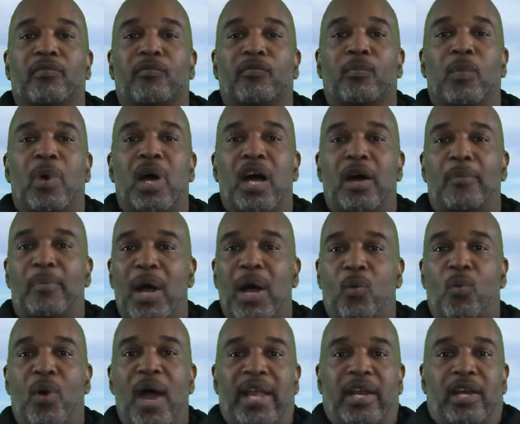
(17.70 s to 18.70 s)
by
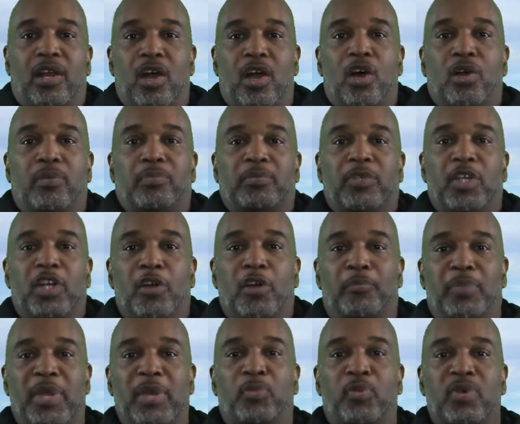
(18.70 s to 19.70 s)
white,
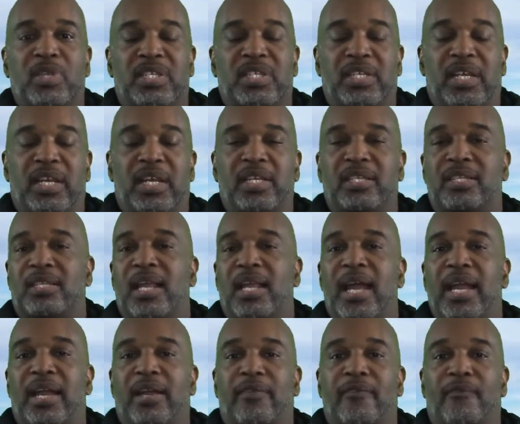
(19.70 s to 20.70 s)
people in cities
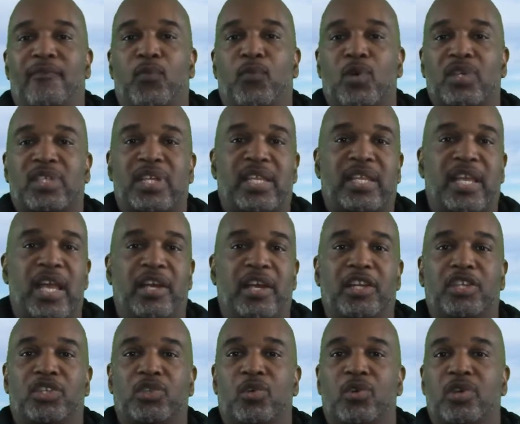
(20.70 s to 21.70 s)
like Forsyth
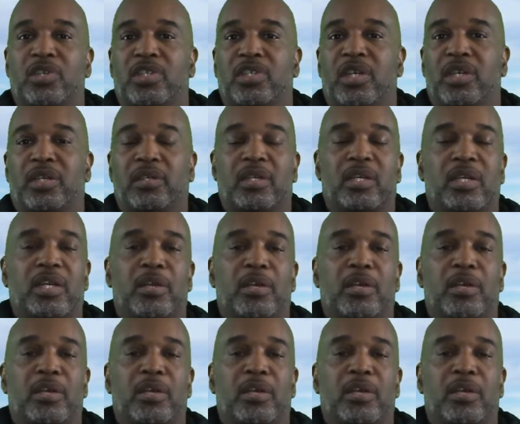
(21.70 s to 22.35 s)
County, Georgia,